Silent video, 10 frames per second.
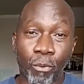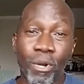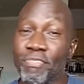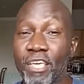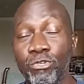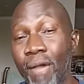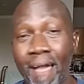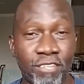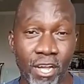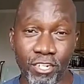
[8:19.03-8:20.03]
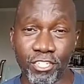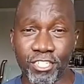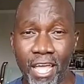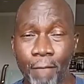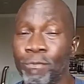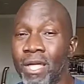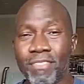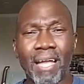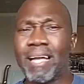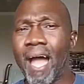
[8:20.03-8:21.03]
Now, one thing you have to
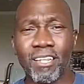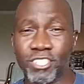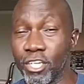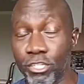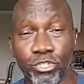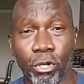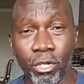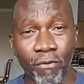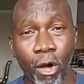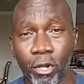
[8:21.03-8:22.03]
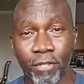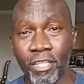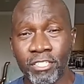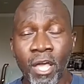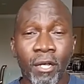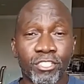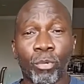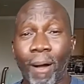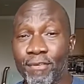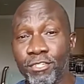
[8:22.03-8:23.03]
understand, that God is in control of all of this.
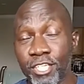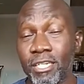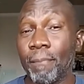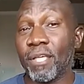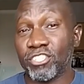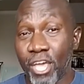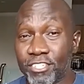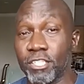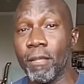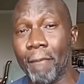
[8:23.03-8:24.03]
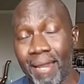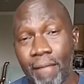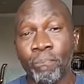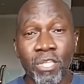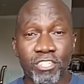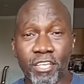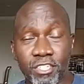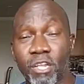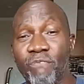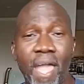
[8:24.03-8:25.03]
So while you're sitting up there chasing the money,
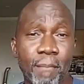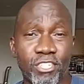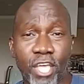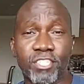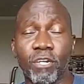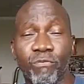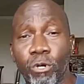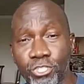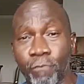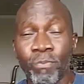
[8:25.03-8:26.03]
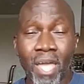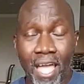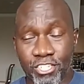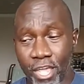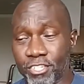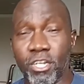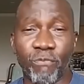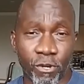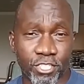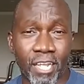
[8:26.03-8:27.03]
chasing the fame, and chasing the fortune, and
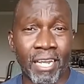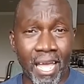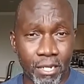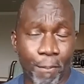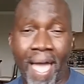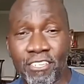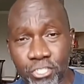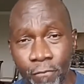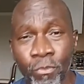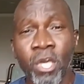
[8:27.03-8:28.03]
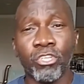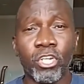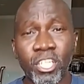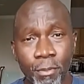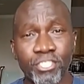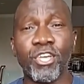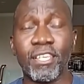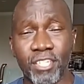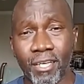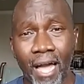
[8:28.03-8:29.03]
chasing the first lady and the pastor, you need to be
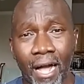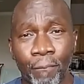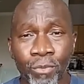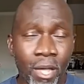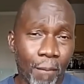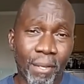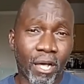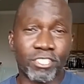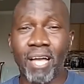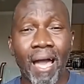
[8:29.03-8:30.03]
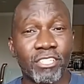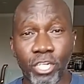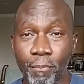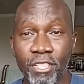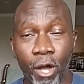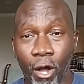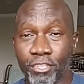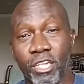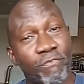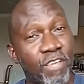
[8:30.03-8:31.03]
chasing God, because God is going to be
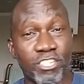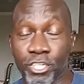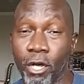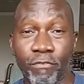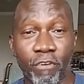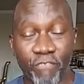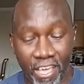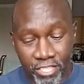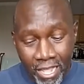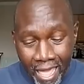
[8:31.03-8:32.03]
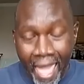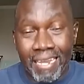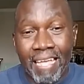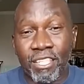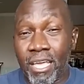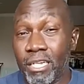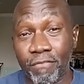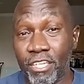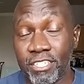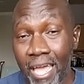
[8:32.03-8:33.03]
the author and the finisher of your faith. And at
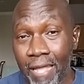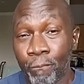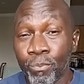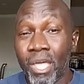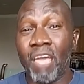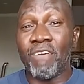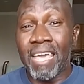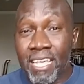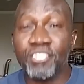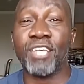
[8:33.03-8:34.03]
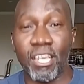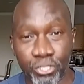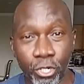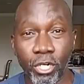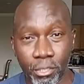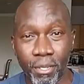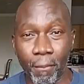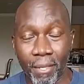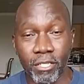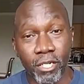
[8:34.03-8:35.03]
the end of the day, if he says you're going
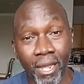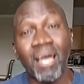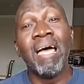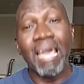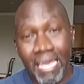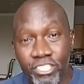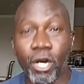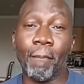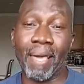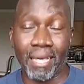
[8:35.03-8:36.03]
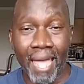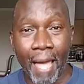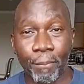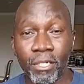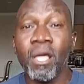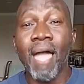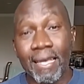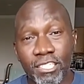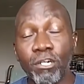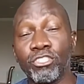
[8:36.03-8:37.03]
to be a millionaire, he's going to make it happen,
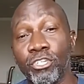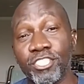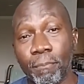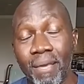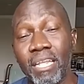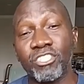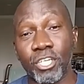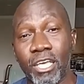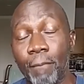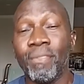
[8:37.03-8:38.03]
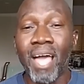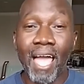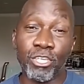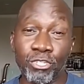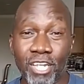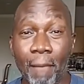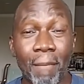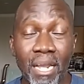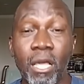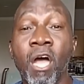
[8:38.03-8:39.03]
as long as you're submitting to him and
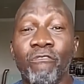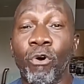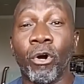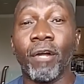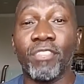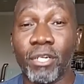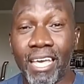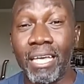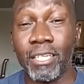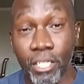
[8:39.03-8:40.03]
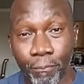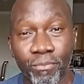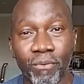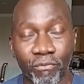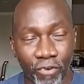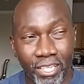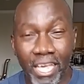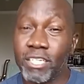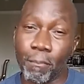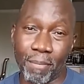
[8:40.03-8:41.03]
using that money for the kingdom,
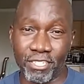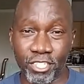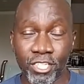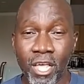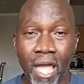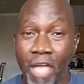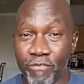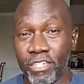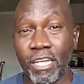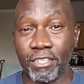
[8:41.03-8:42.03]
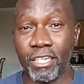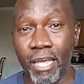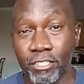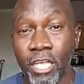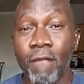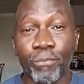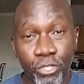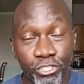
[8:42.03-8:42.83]
for kingdom business, and for nothing else.